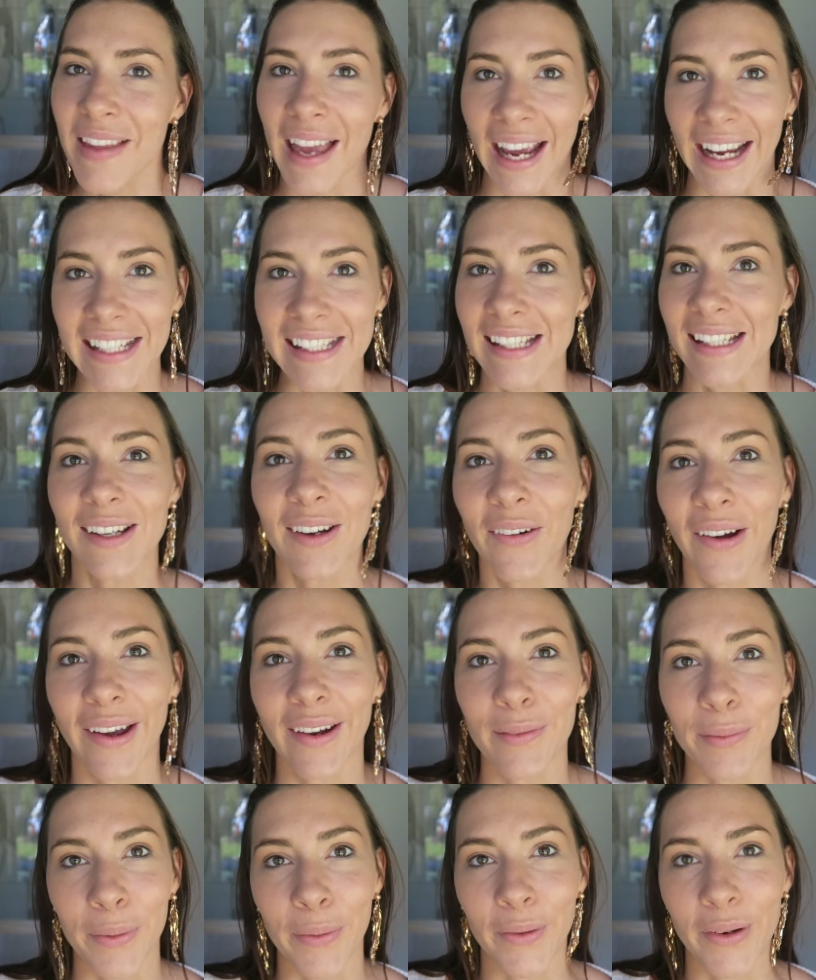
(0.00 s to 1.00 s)
it's
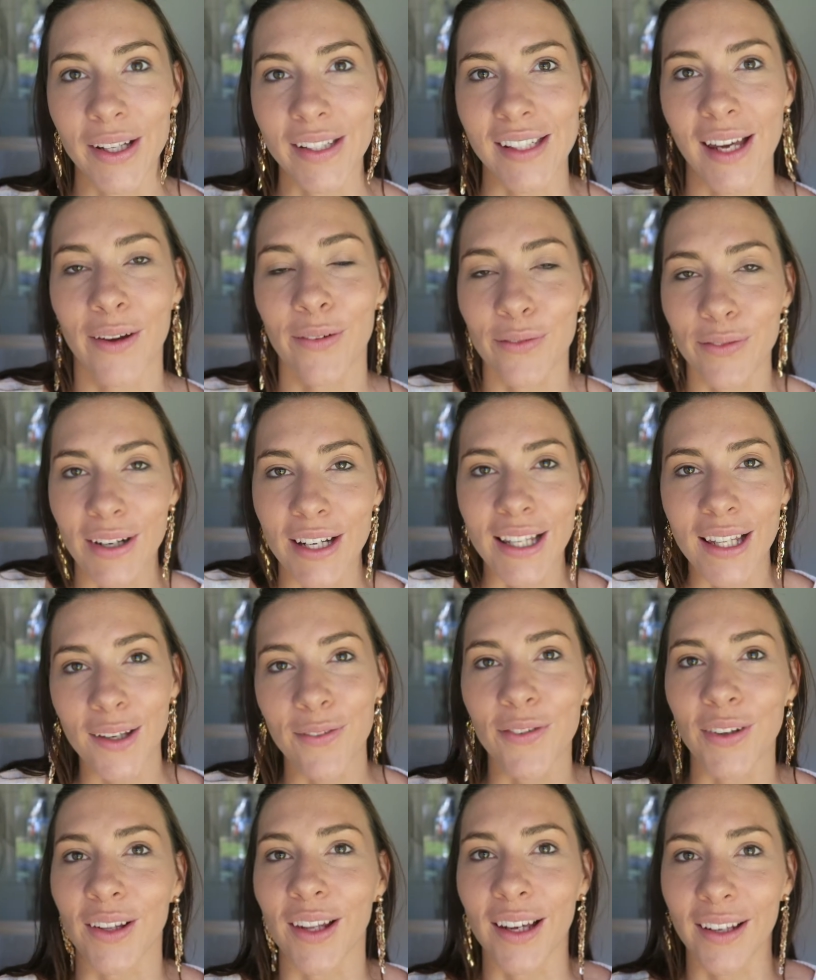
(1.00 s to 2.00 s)
incredible because I really
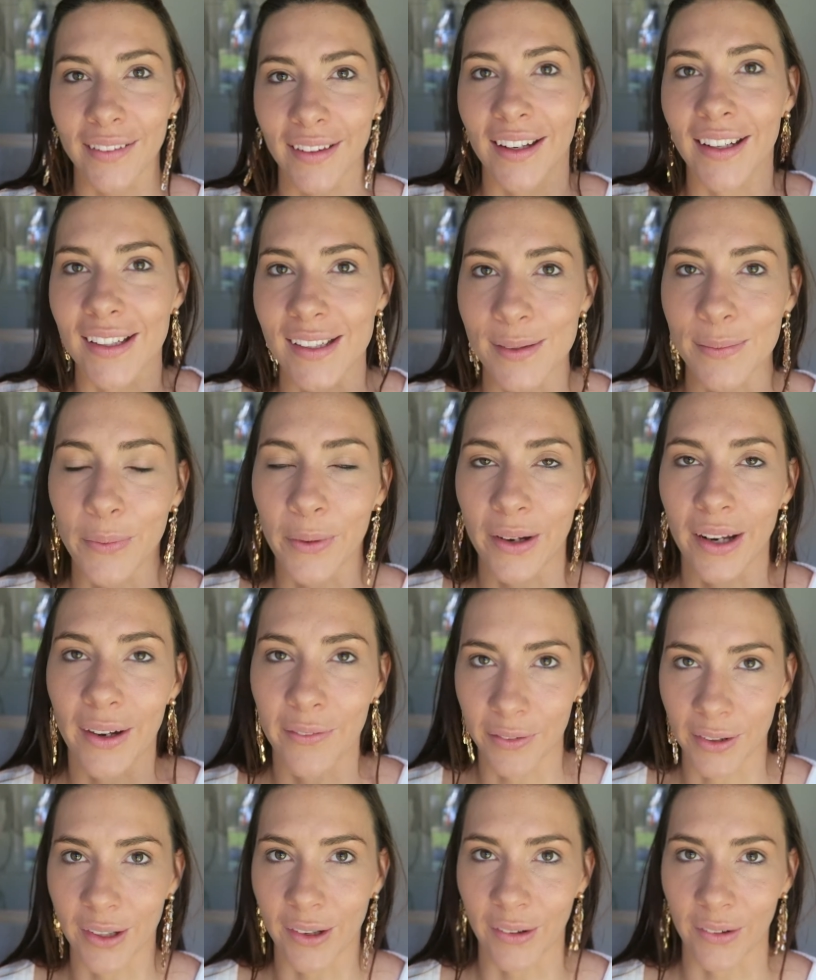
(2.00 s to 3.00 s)
feel like that is what
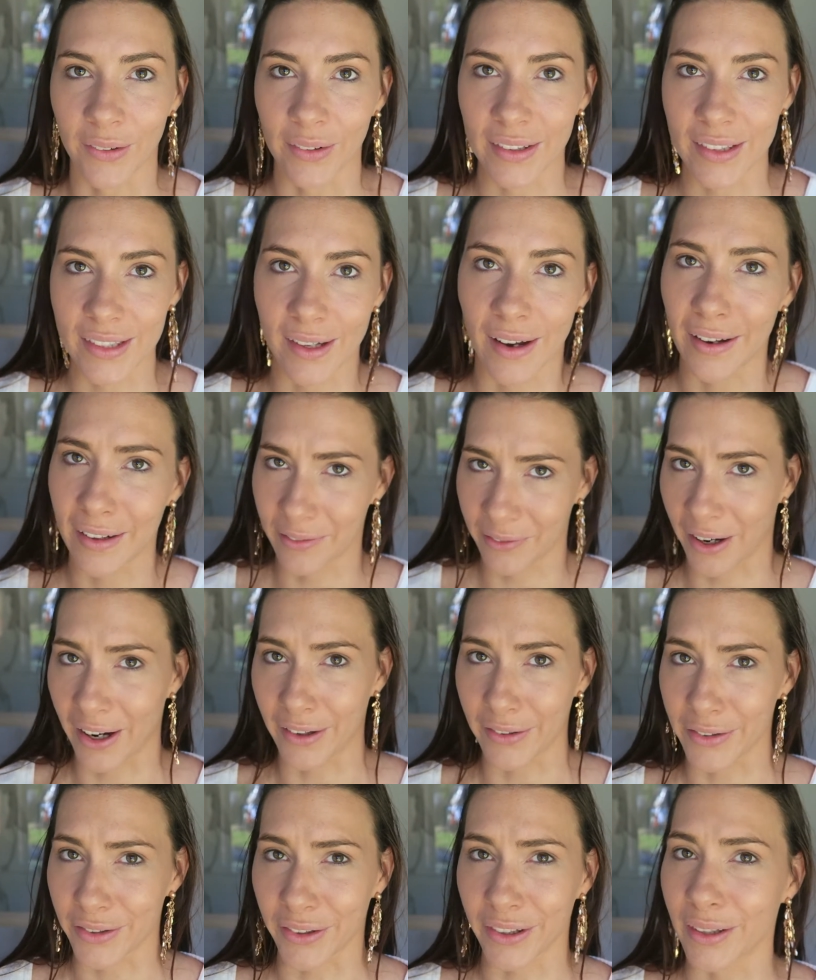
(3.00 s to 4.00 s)
every girl is kind of
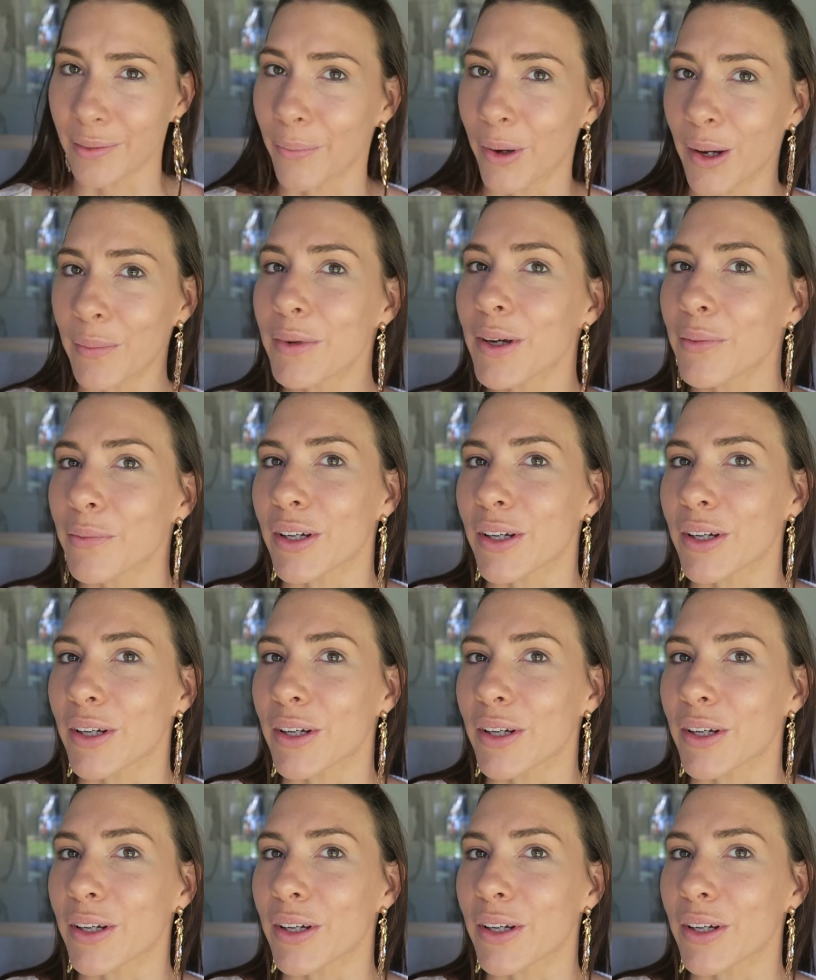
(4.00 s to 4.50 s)
after at the moment.